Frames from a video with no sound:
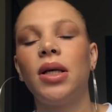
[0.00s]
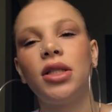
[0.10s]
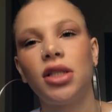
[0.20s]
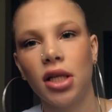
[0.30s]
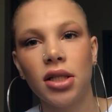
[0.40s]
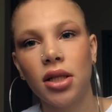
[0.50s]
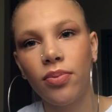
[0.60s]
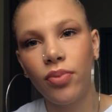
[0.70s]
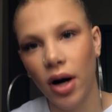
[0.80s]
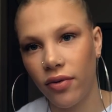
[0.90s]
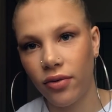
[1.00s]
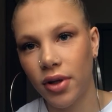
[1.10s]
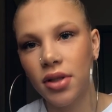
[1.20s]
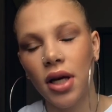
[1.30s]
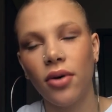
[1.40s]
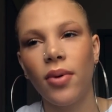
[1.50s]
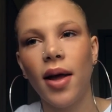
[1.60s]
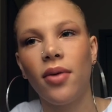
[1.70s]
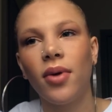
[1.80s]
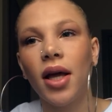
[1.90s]
It's just a preference. I don't want
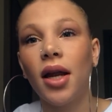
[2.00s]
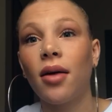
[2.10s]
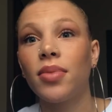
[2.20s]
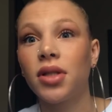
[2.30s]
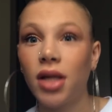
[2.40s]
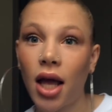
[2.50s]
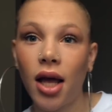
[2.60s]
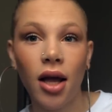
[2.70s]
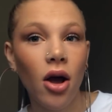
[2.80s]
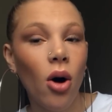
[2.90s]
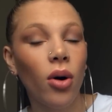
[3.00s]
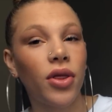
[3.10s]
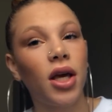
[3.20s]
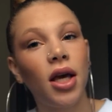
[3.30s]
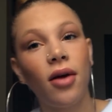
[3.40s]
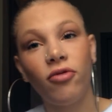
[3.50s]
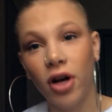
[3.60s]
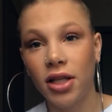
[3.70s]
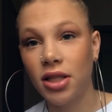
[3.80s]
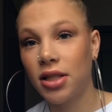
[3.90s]
anyone getting upset or thinking I'm
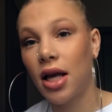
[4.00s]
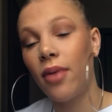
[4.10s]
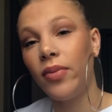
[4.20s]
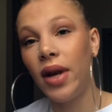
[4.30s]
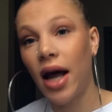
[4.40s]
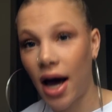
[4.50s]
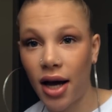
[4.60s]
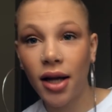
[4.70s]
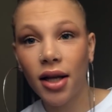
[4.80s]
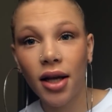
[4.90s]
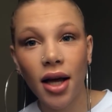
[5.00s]
racist. I'm not.